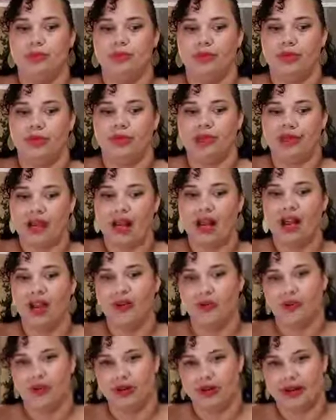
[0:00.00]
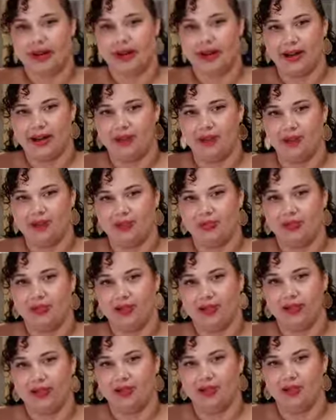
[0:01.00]
decide where that extra
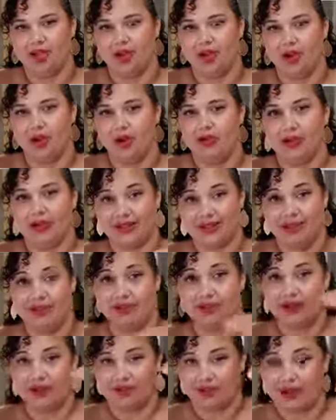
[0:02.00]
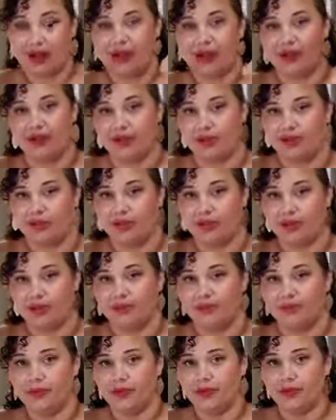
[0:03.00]
money is going to go that's above that number.
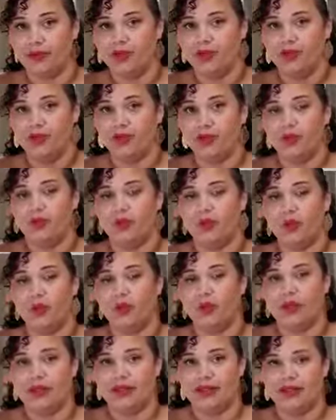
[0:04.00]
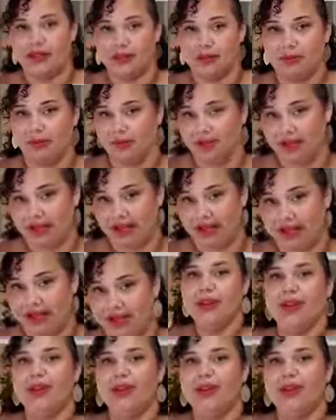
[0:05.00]
So for example's sake,